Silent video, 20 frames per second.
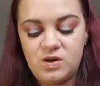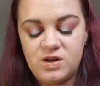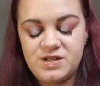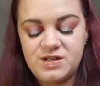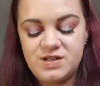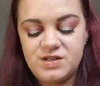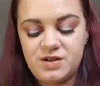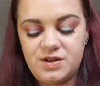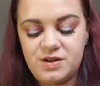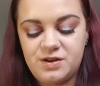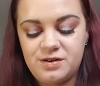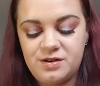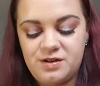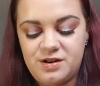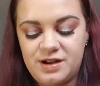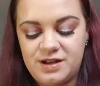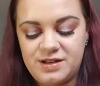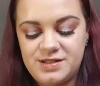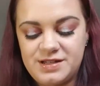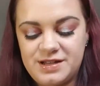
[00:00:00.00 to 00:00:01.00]
So
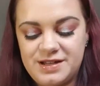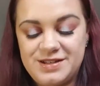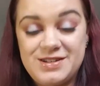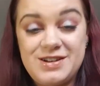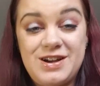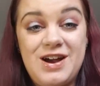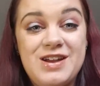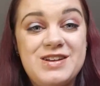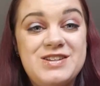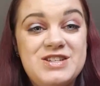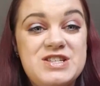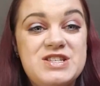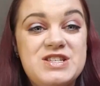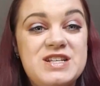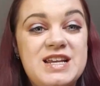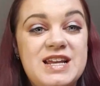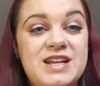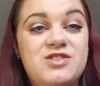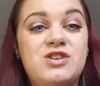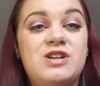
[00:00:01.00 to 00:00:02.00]
nice. I just
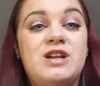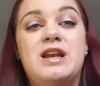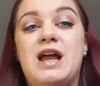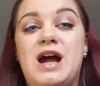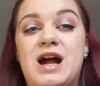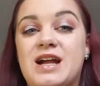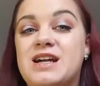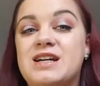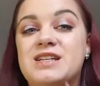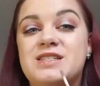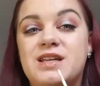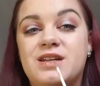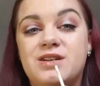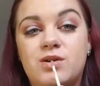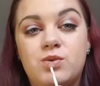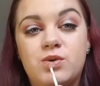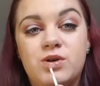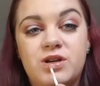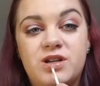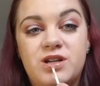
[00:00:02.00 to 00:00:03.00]
literally, like I said, I
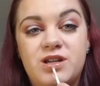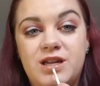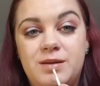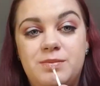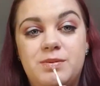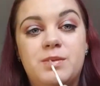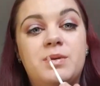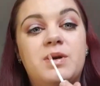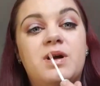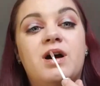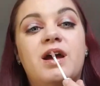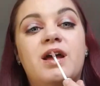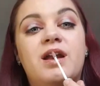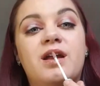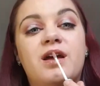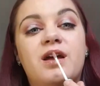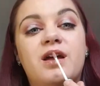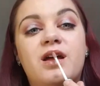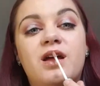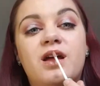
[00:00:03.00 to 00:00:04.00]
want to keep applying
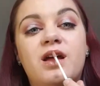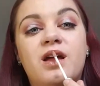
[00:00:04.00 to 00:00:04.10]
it.